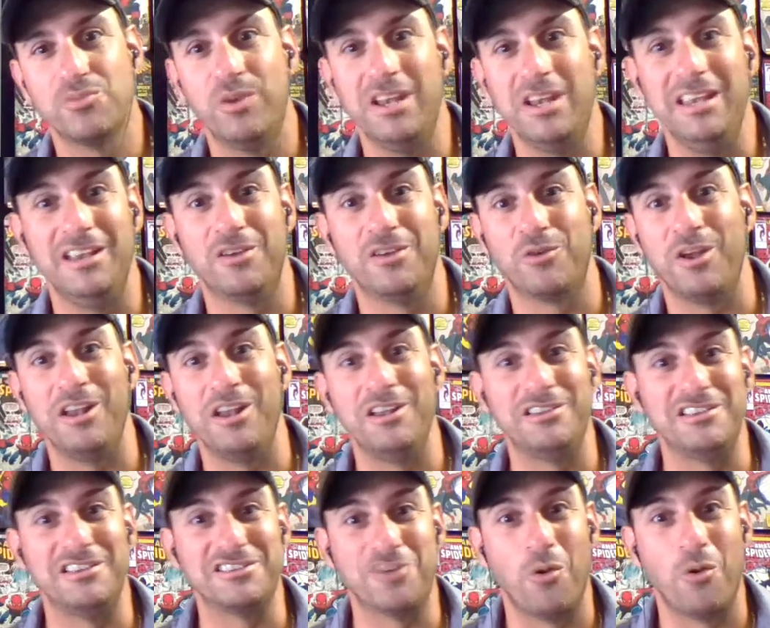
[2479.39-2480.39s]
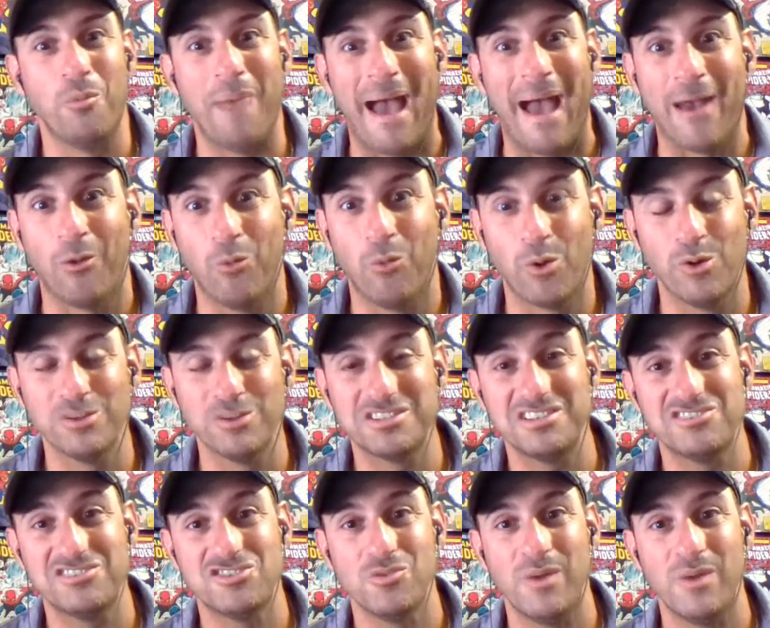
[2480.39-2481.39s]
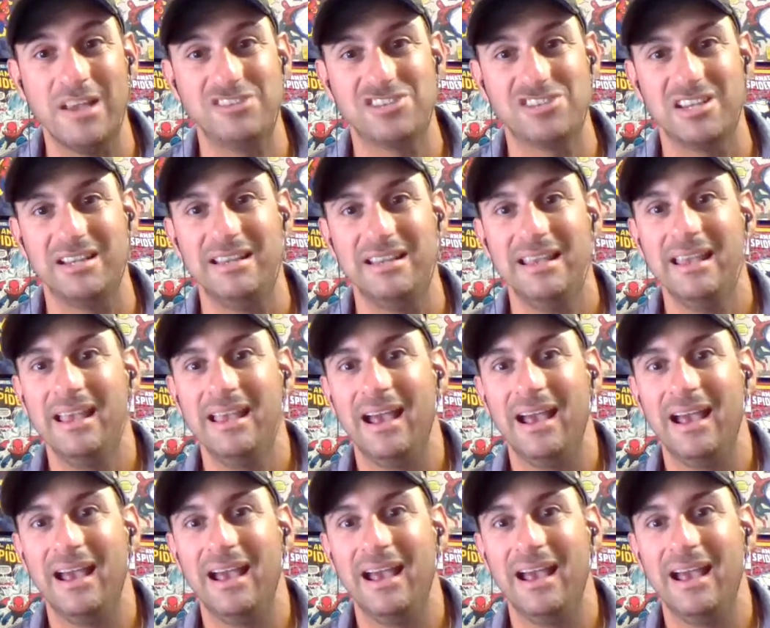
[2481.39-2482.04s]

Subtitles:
when he created this whole battle world situation,